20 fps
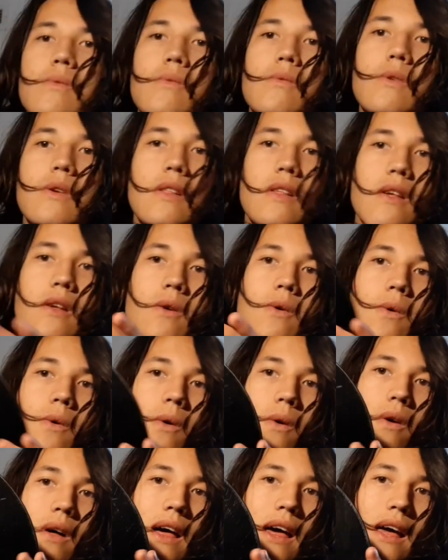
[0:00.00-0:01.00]
really
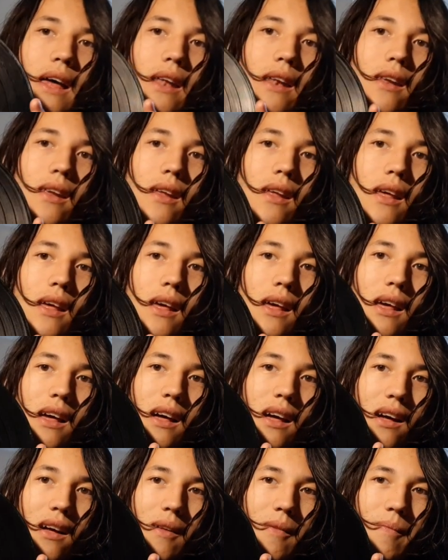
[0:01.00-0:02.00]
cool. And
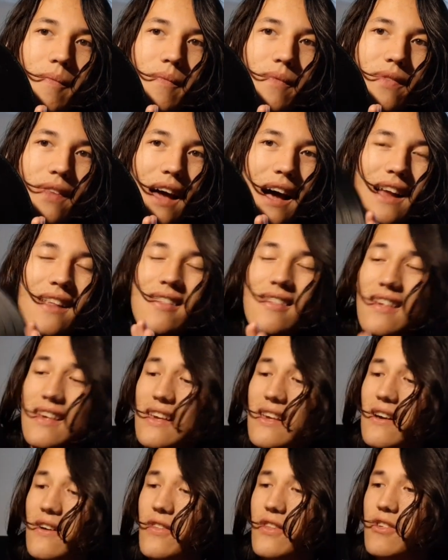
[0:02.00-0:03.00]
I'd
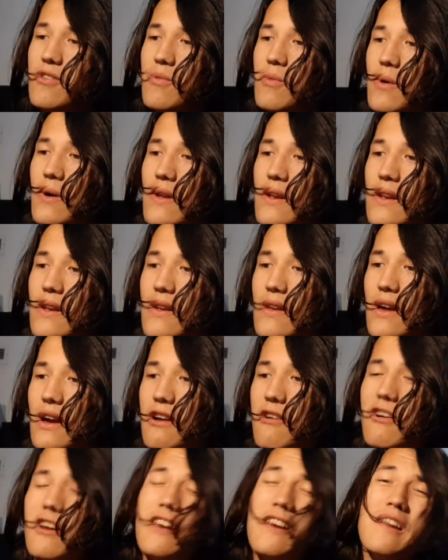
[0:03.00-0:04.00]
say on this one, I
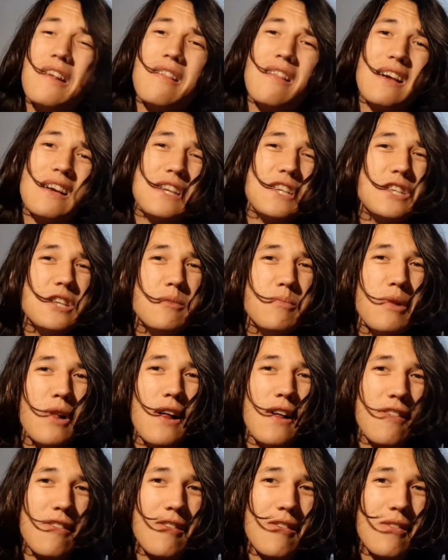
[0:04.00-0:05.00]
graded it like G+,
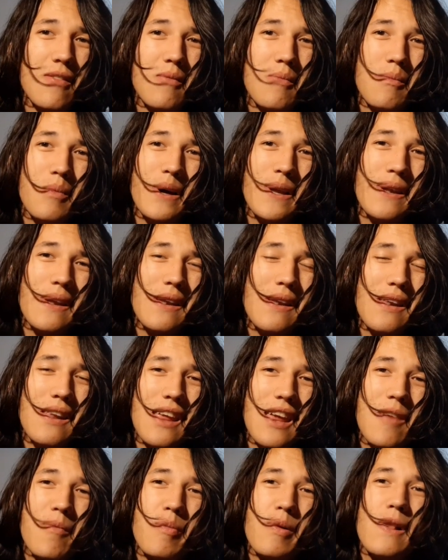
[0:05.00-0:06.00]
but
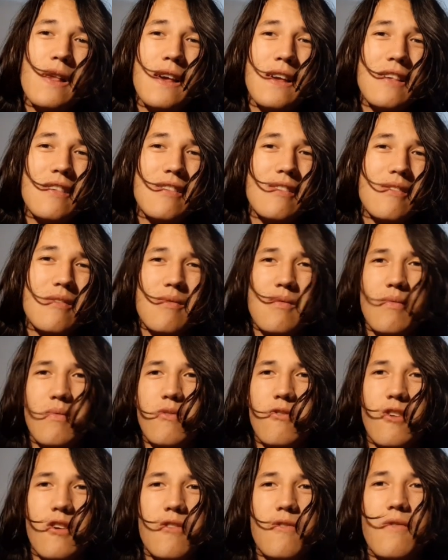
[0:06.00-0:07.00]
it plays
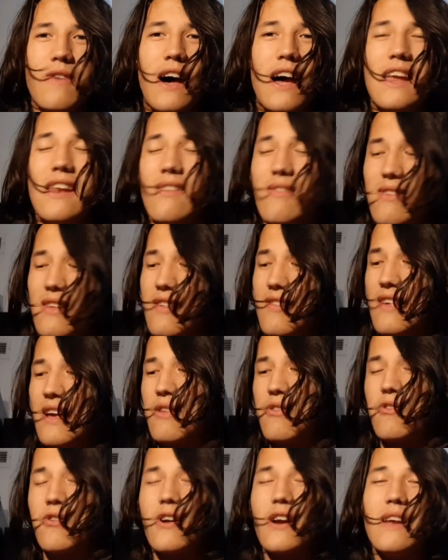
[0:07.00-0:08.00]
just fine. It
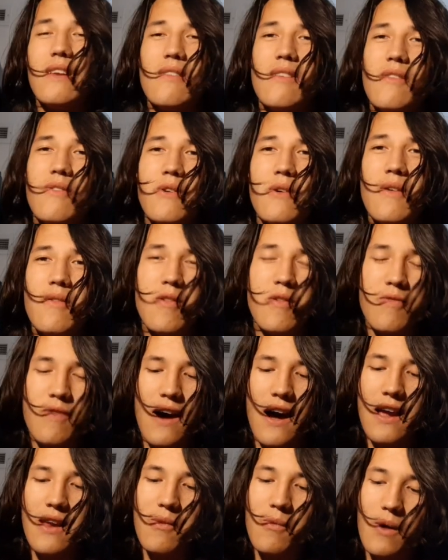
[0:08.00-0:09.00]
sounds great. If you ever
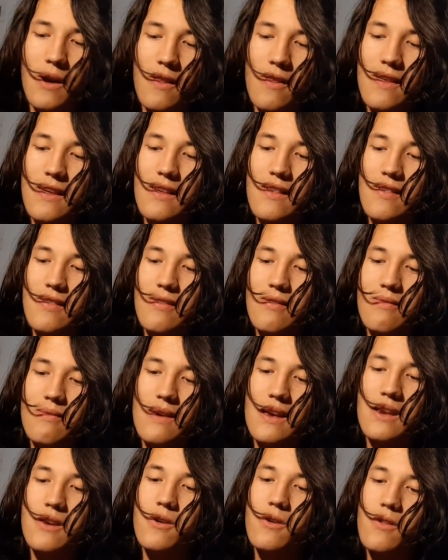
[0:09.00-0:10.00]
find one of these
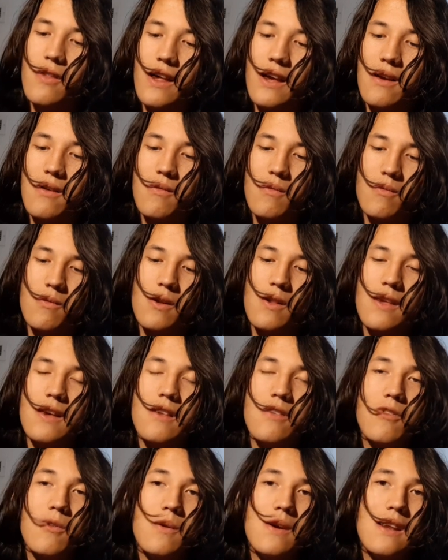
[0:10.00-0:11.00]
and you're like really
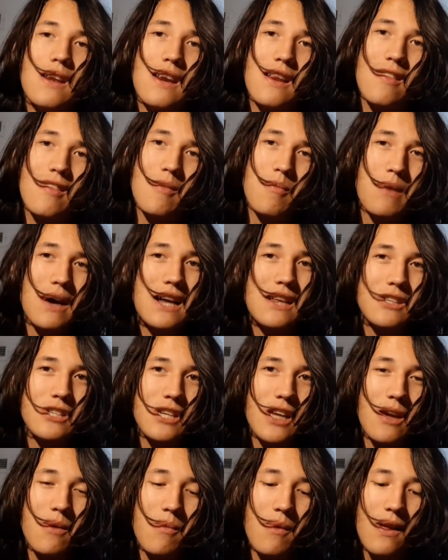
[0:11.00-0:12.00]
into it and it's in bad
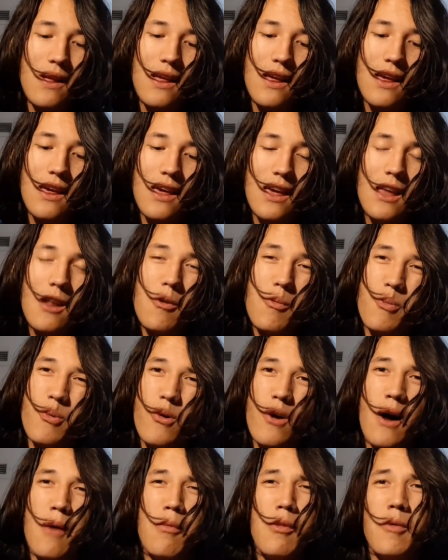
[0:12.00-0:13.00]
shape, it'll
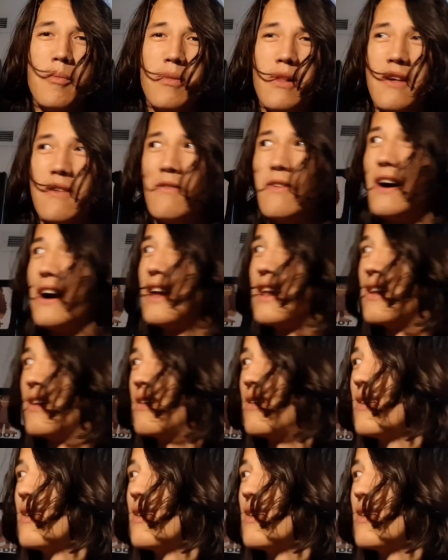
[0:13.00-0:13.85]
probably play fine.